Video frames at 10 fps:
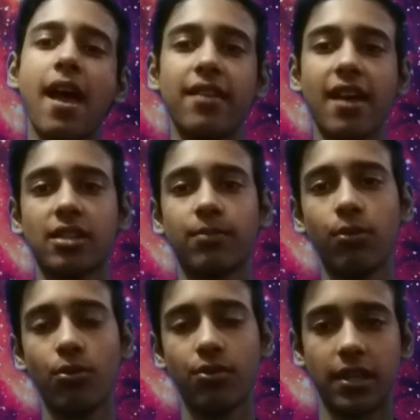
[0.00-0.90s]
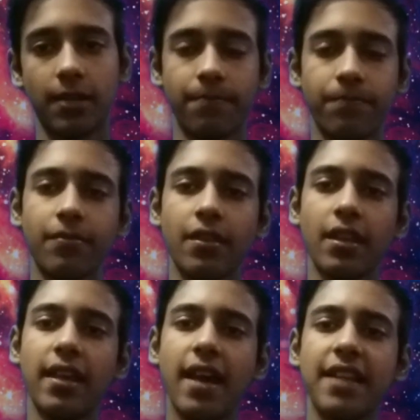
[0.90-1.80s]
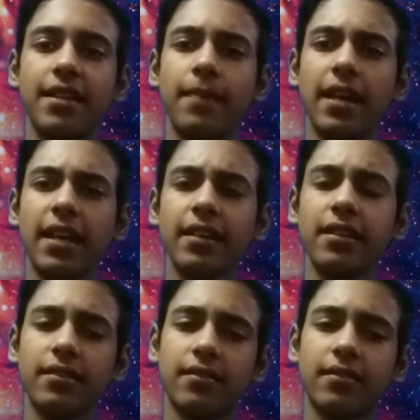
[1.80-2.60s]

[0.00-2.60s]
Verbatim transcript: the explosion. And the main